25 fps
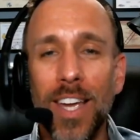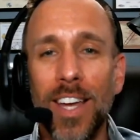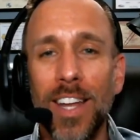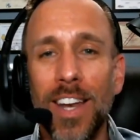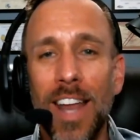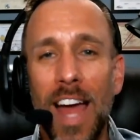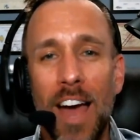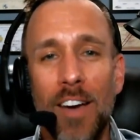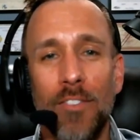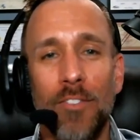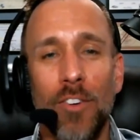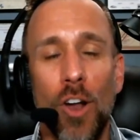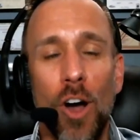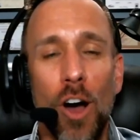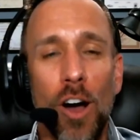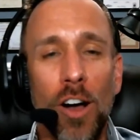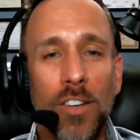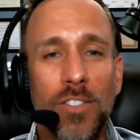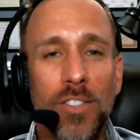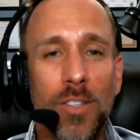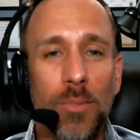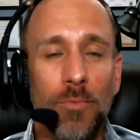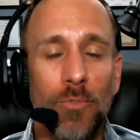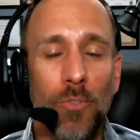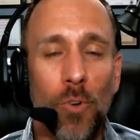Have an
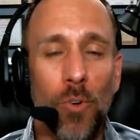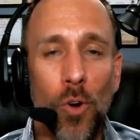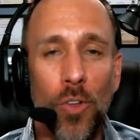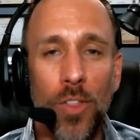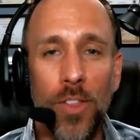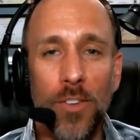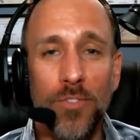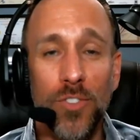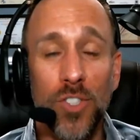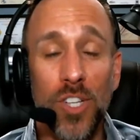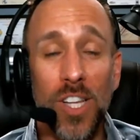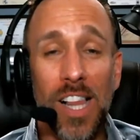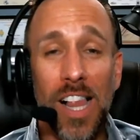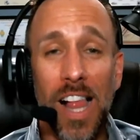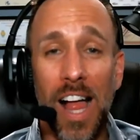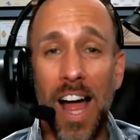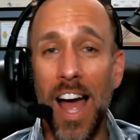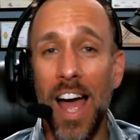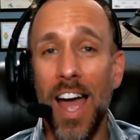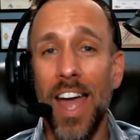awesome 4th of July